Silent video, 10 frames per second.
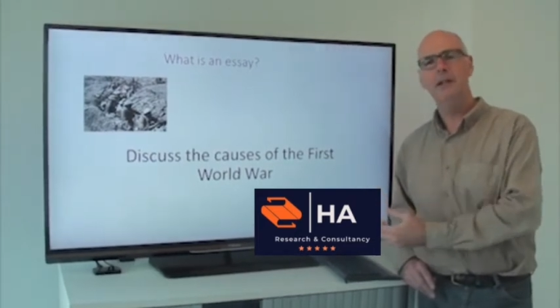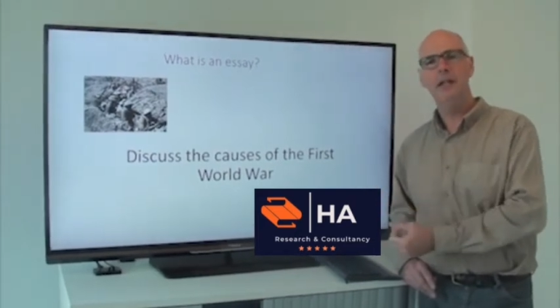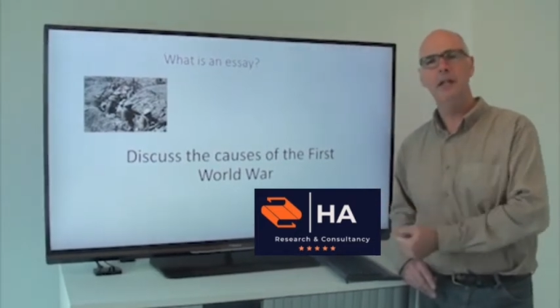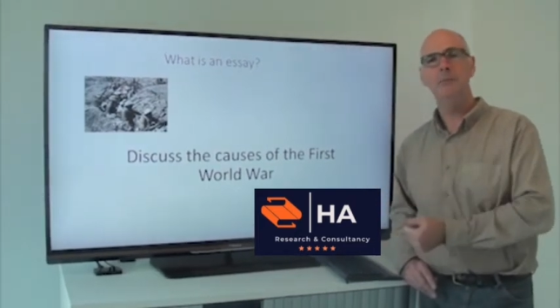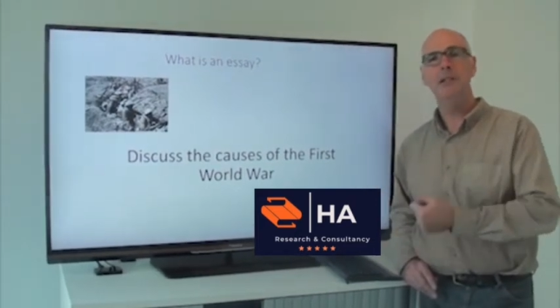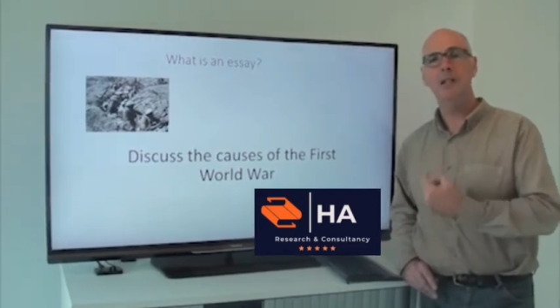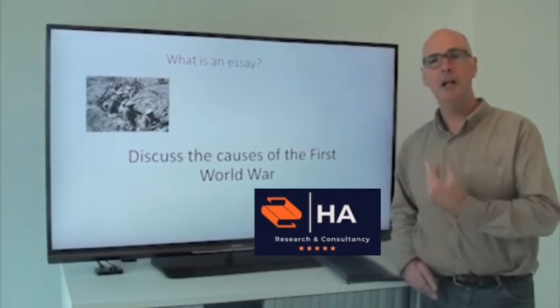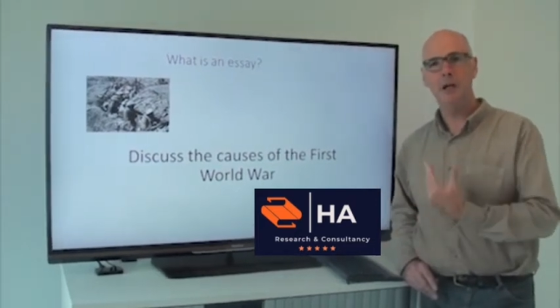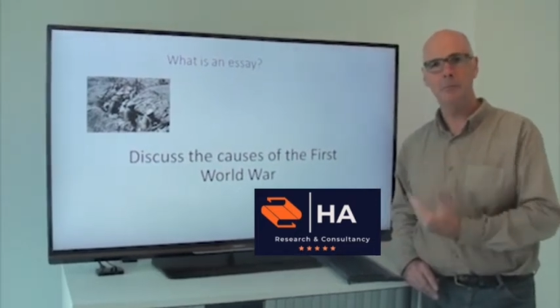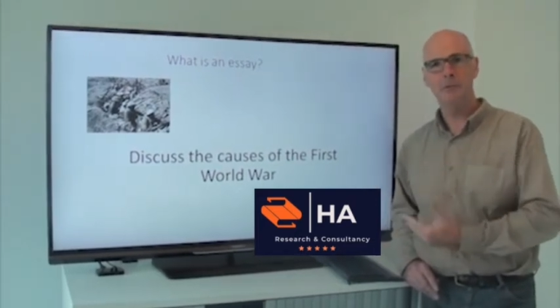it
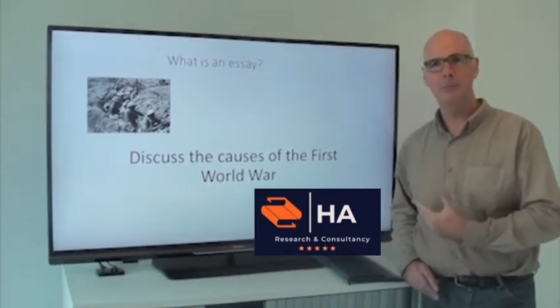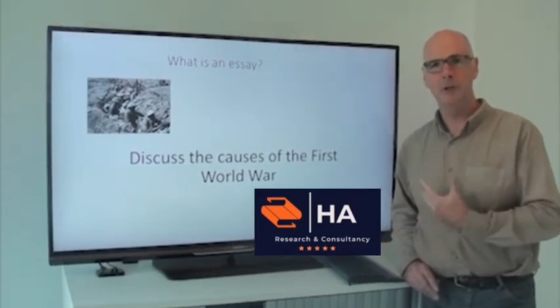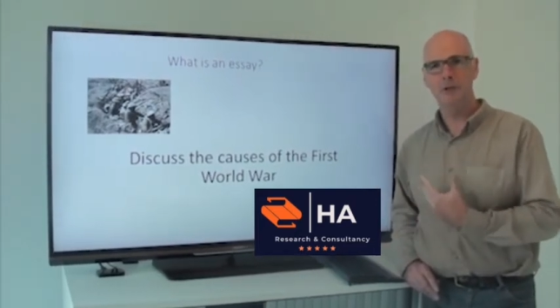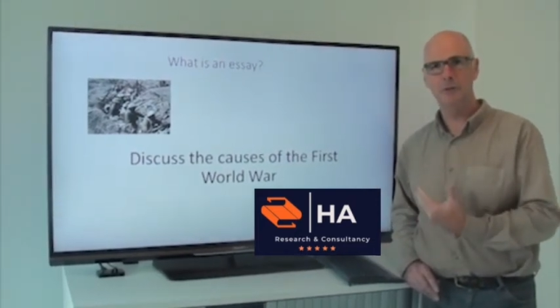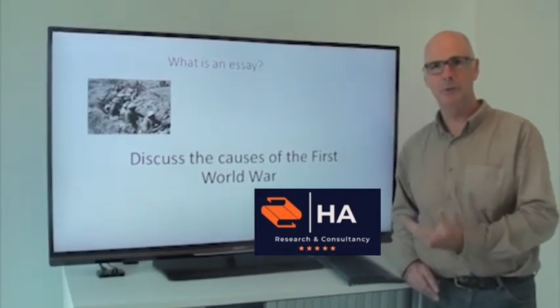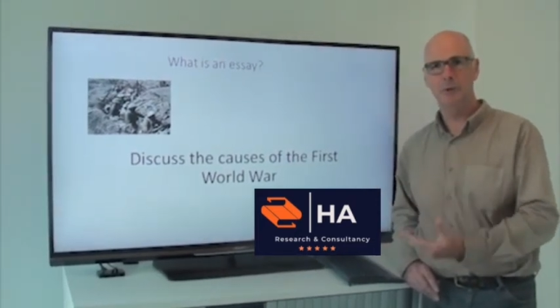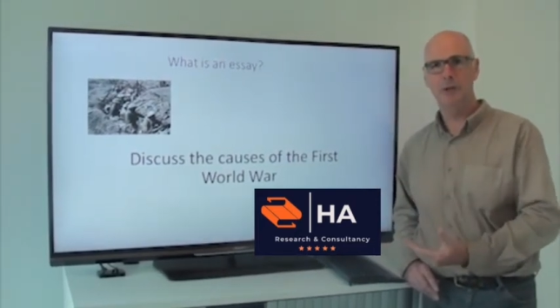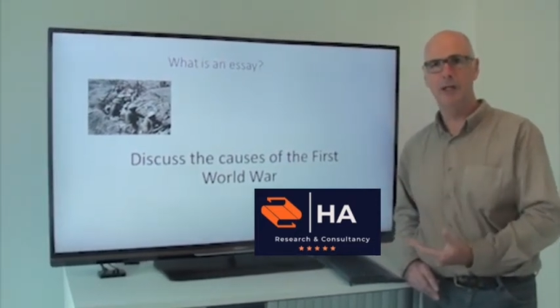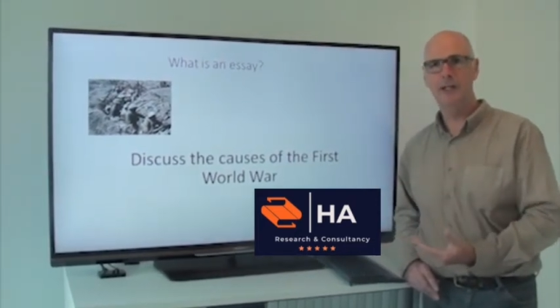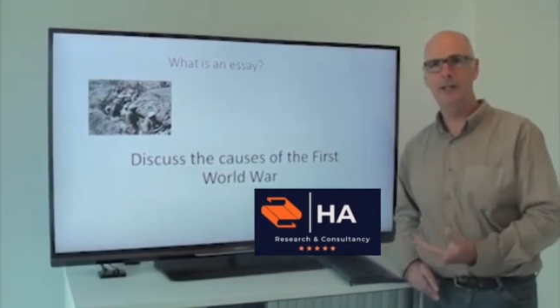becomes much
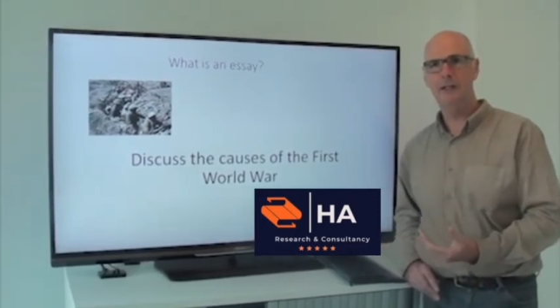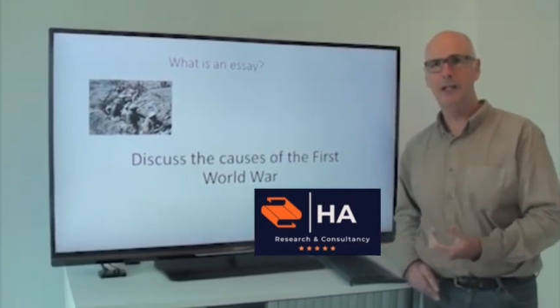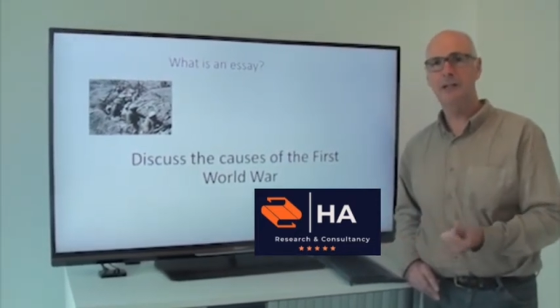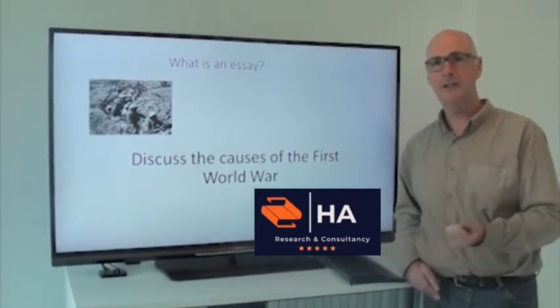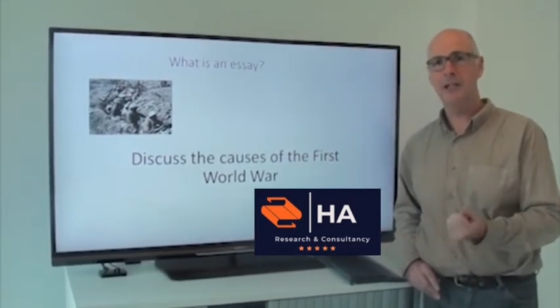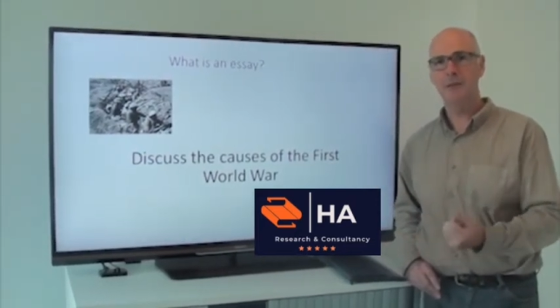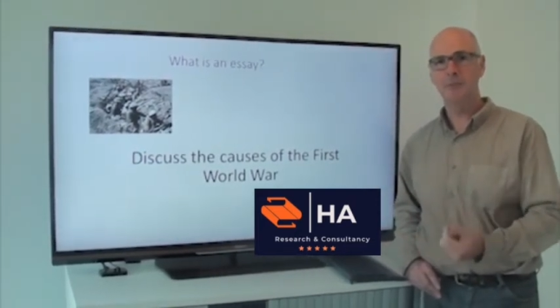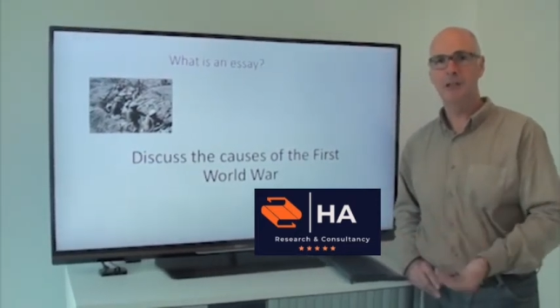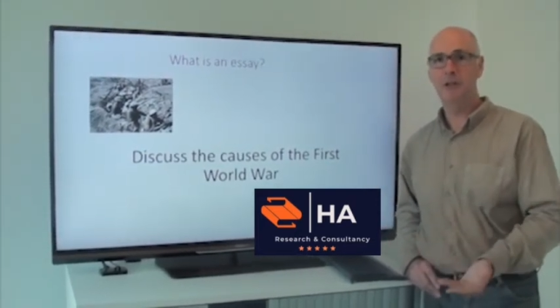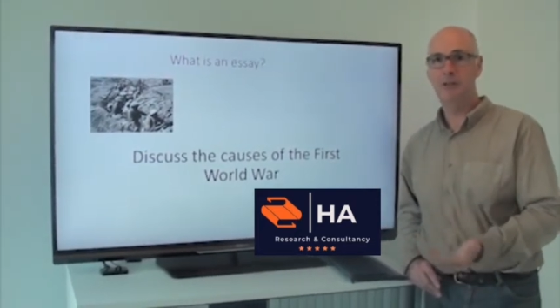more like an essay,
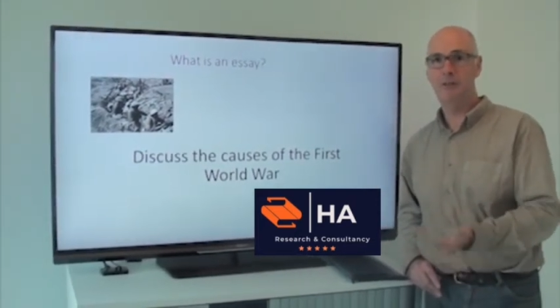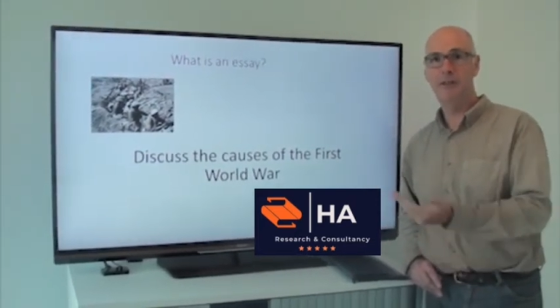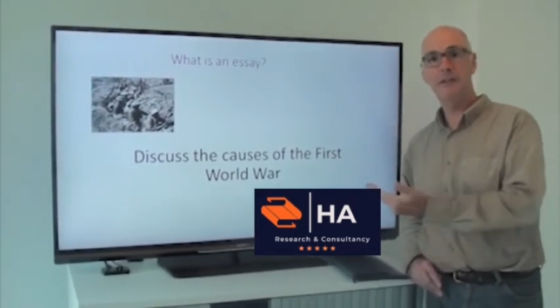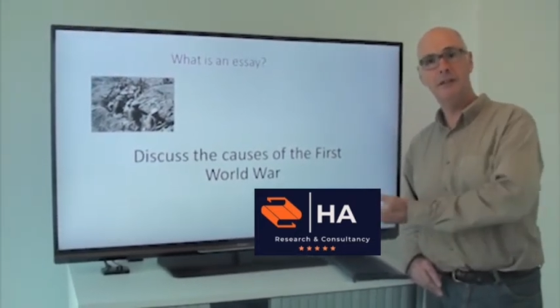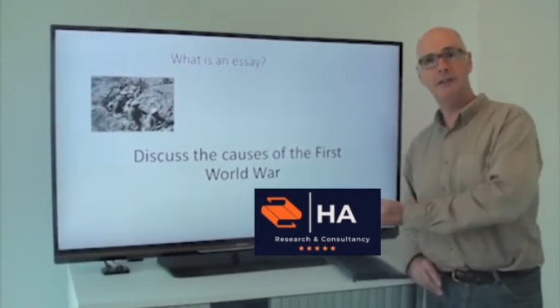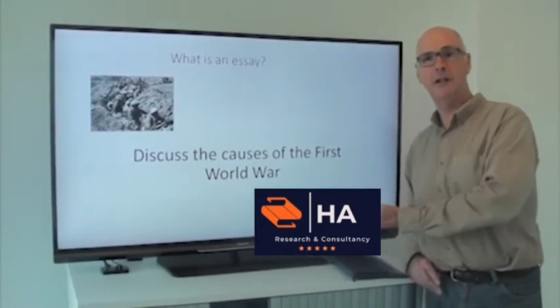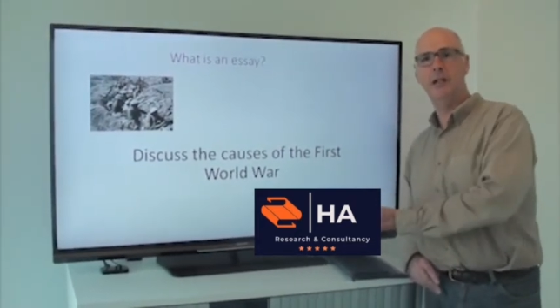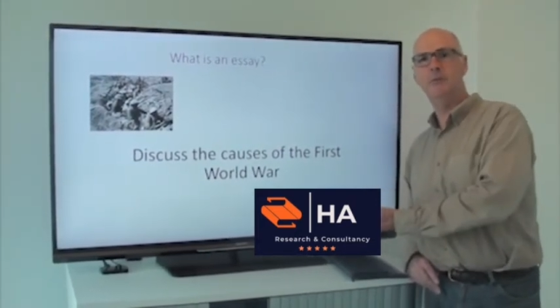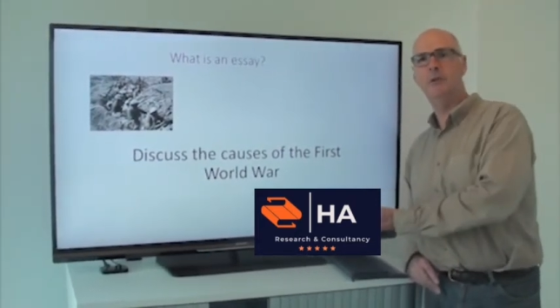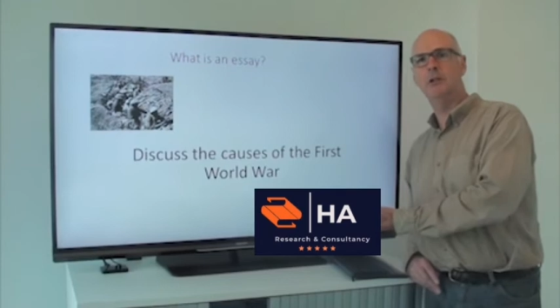because this
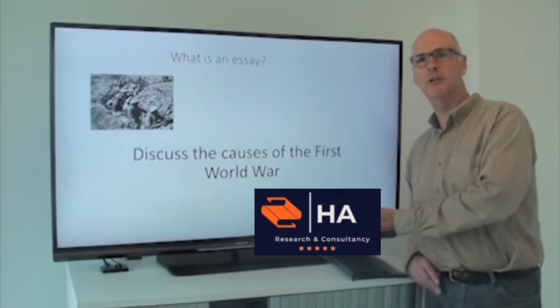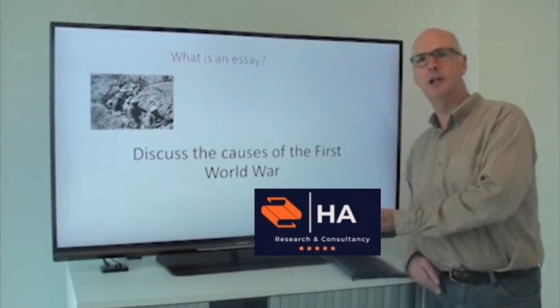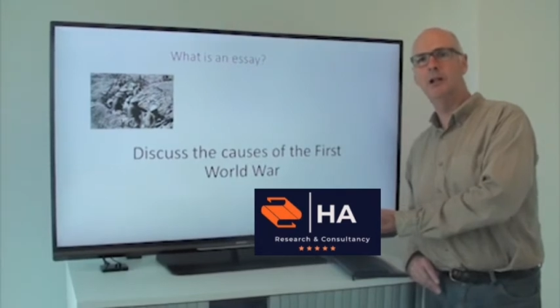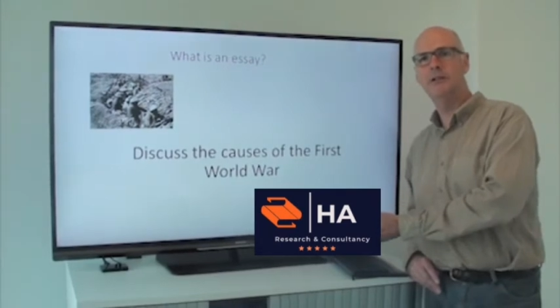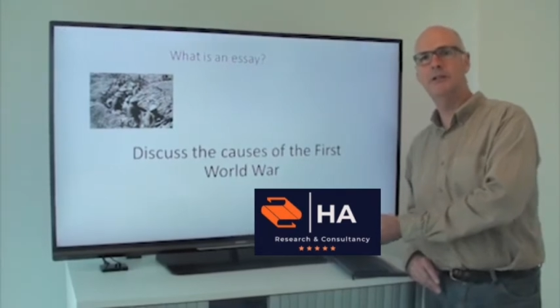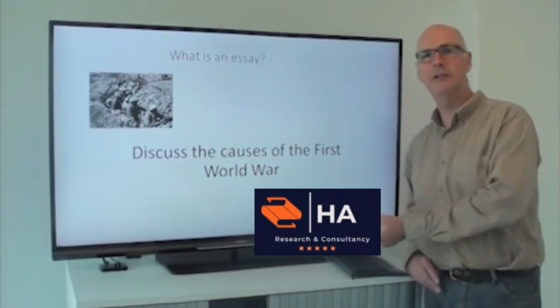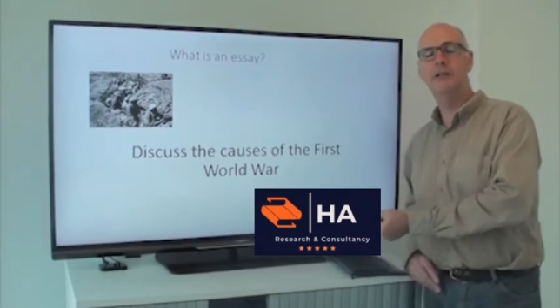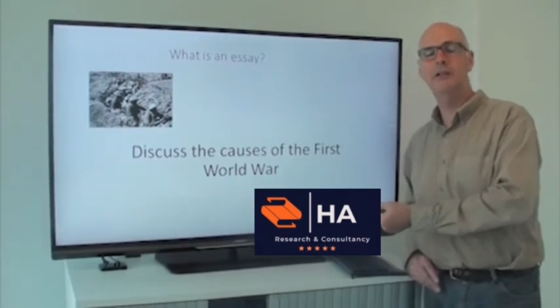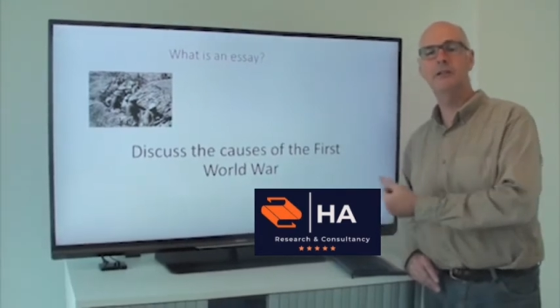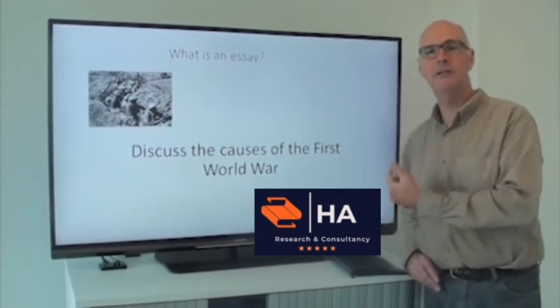time you're asked to
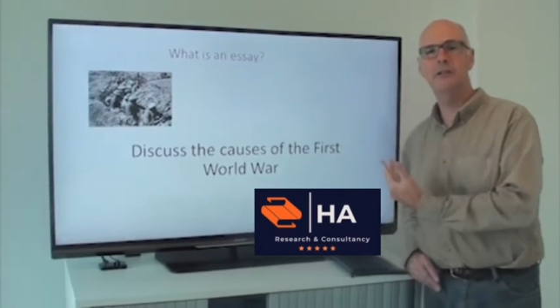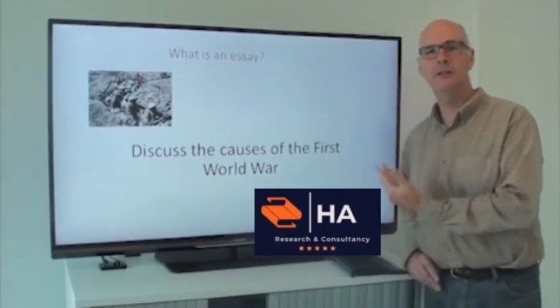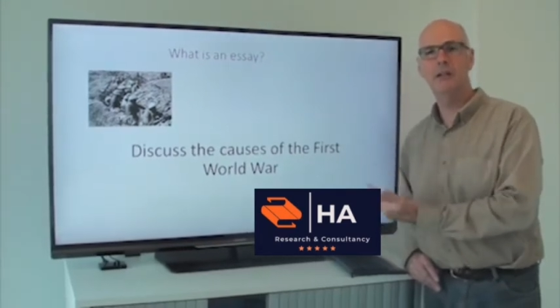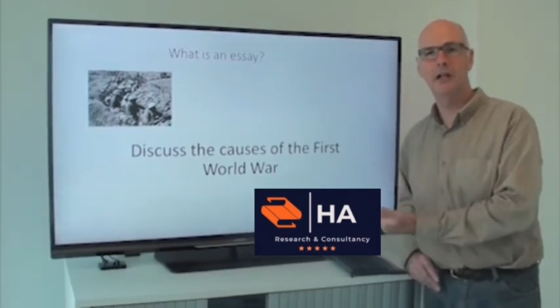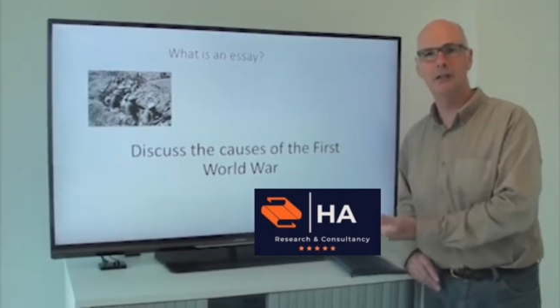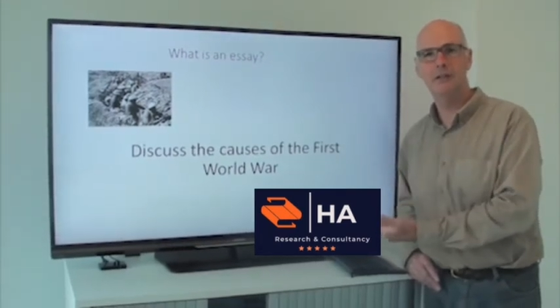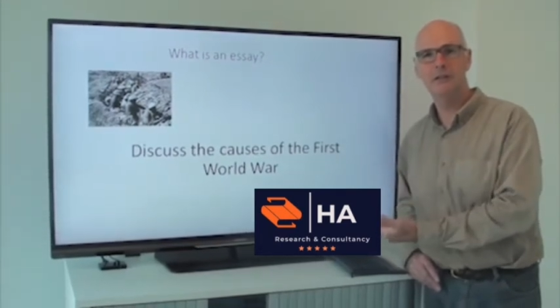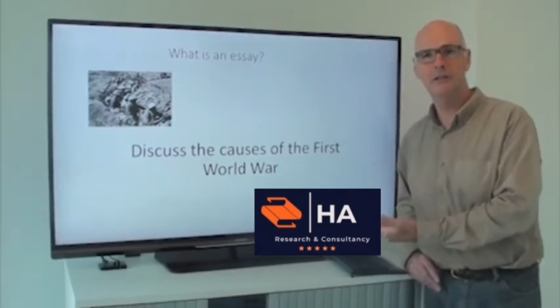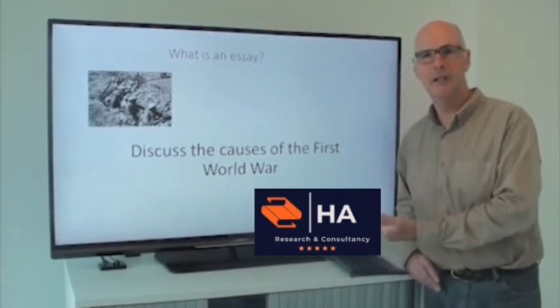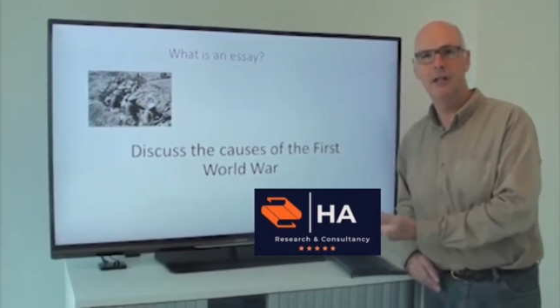
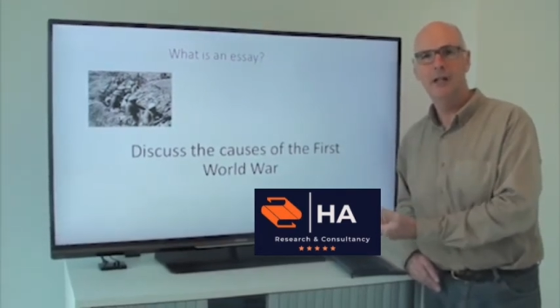discuss.